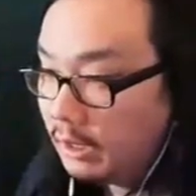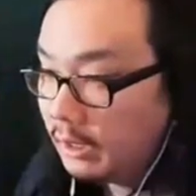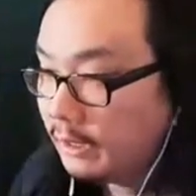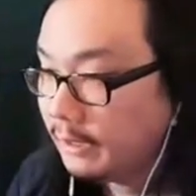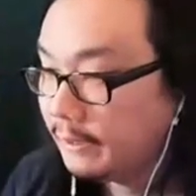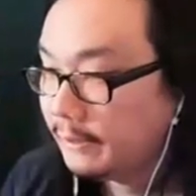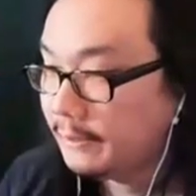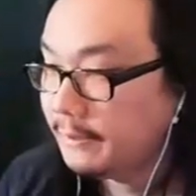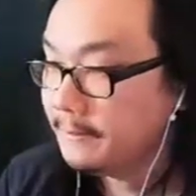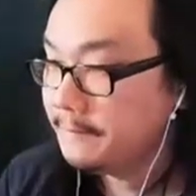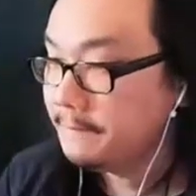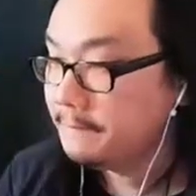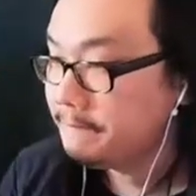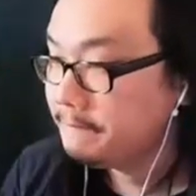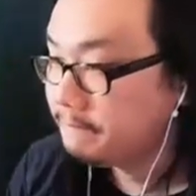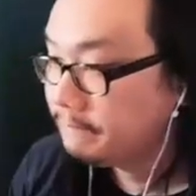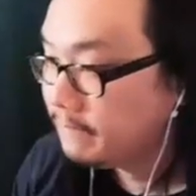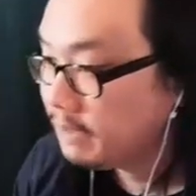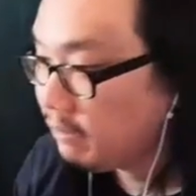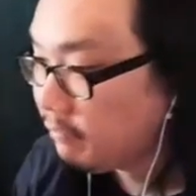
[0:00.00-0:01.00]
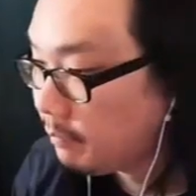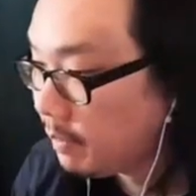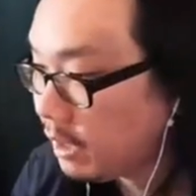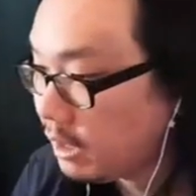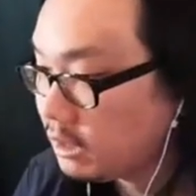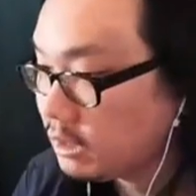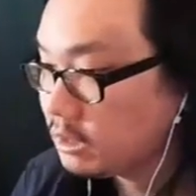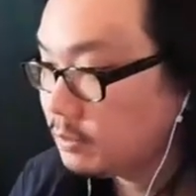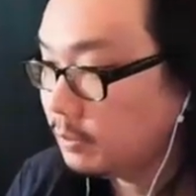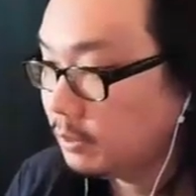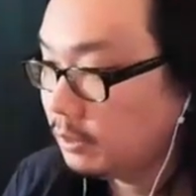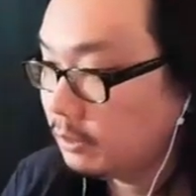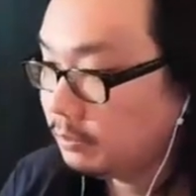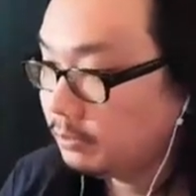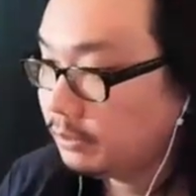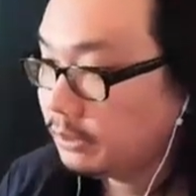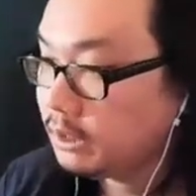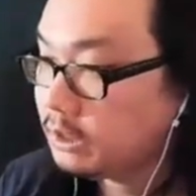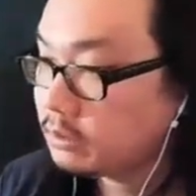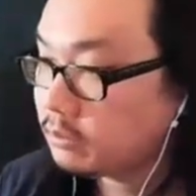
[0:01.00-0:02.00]
go. Um, if possible,
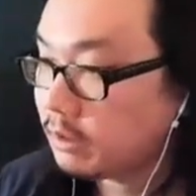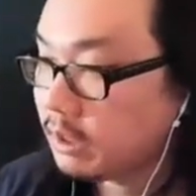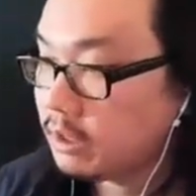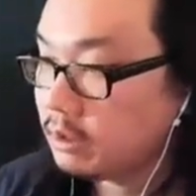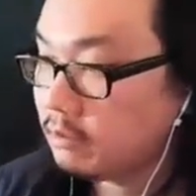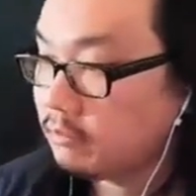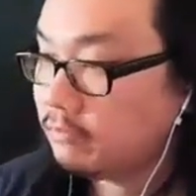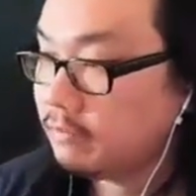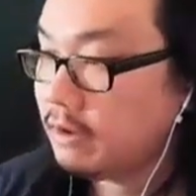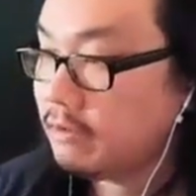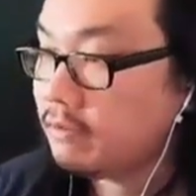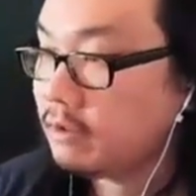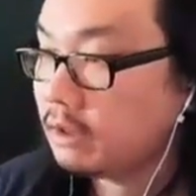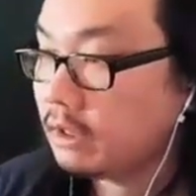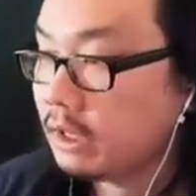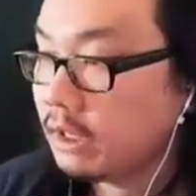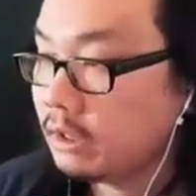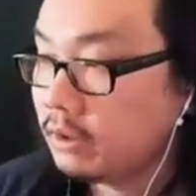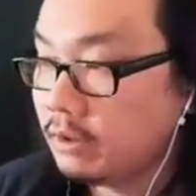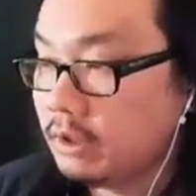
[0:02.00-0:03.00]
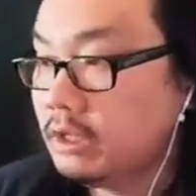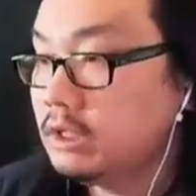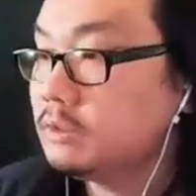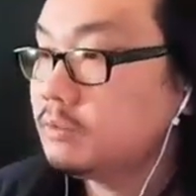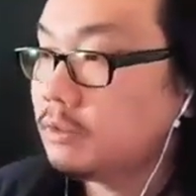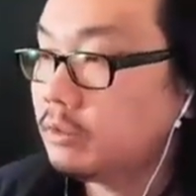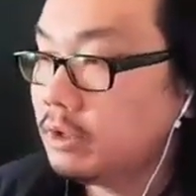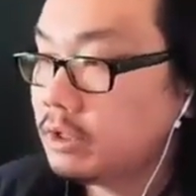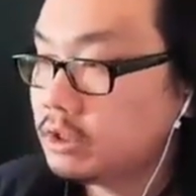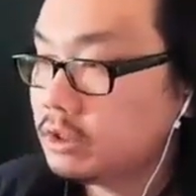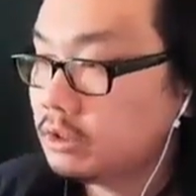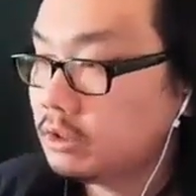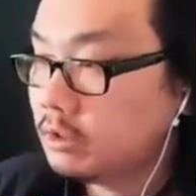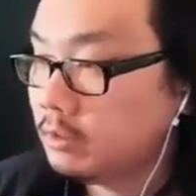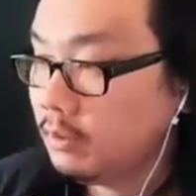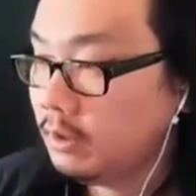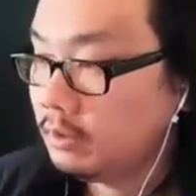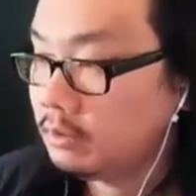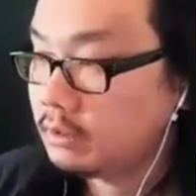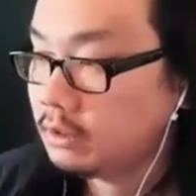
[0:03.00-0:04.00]
please write your favorite line or inspirational
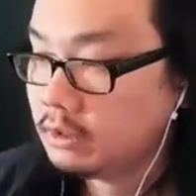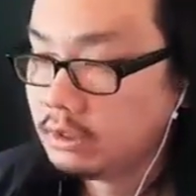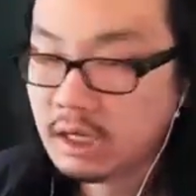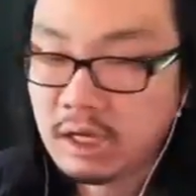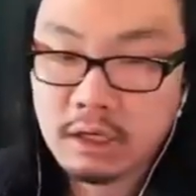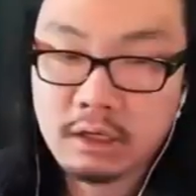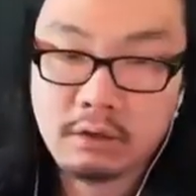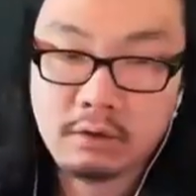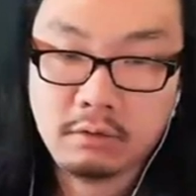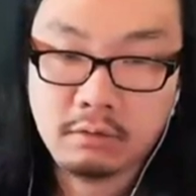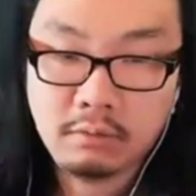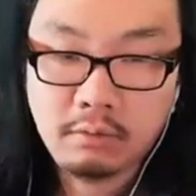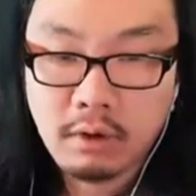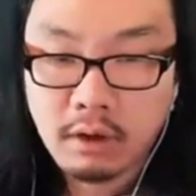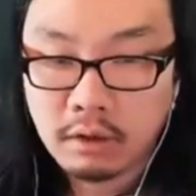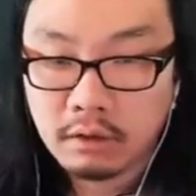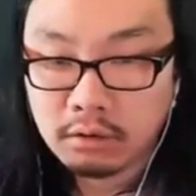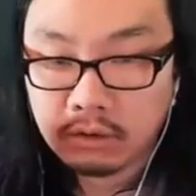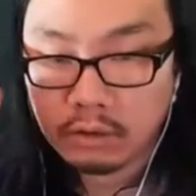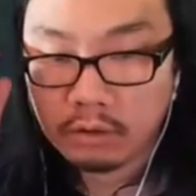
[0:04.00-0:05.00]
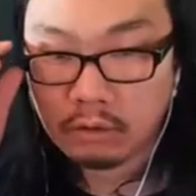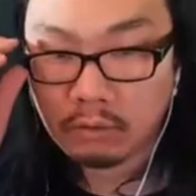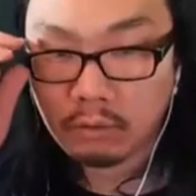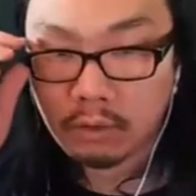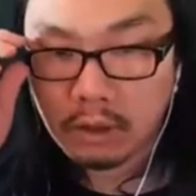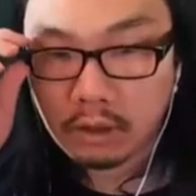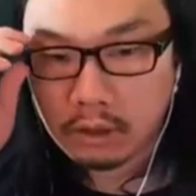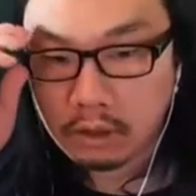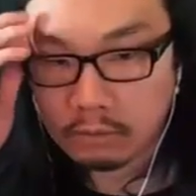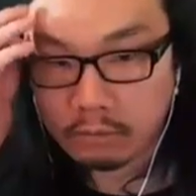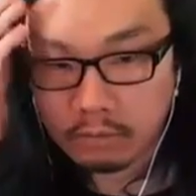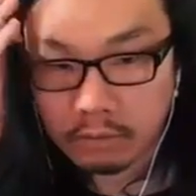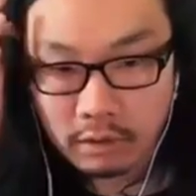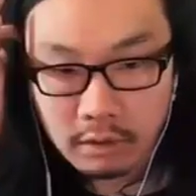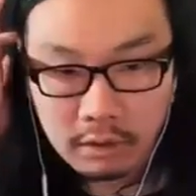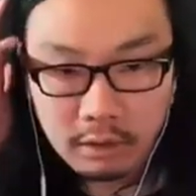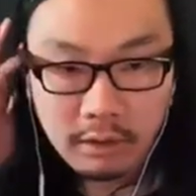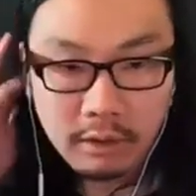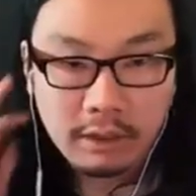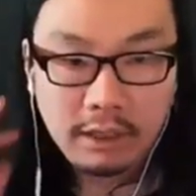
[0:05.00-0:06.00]
quote. Thank you. Well, you're welcome.
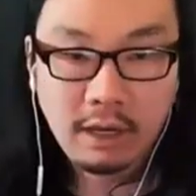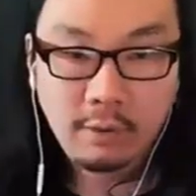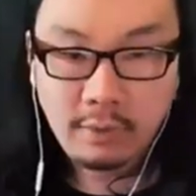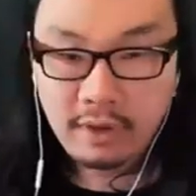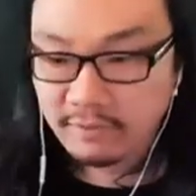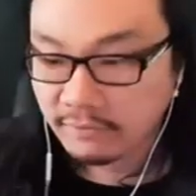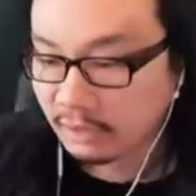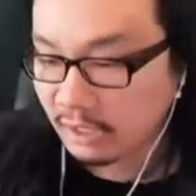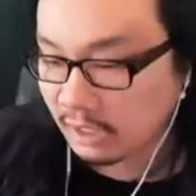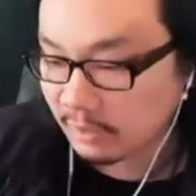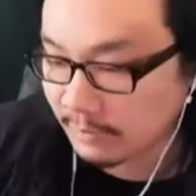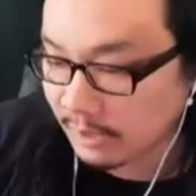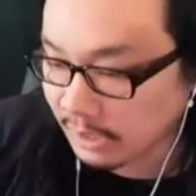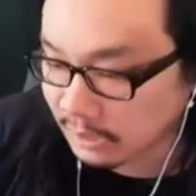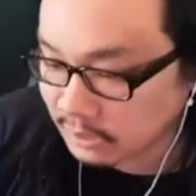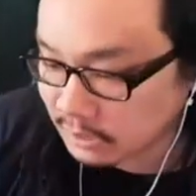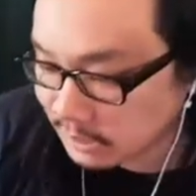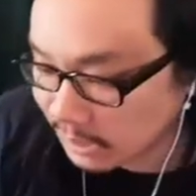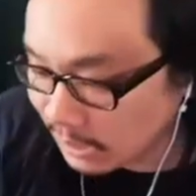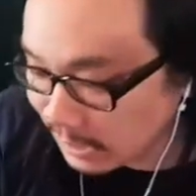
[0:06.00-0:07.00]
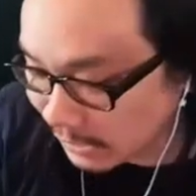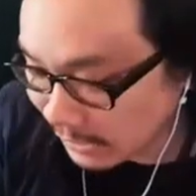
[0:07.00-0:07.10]
Yeah, we have a lot of mods.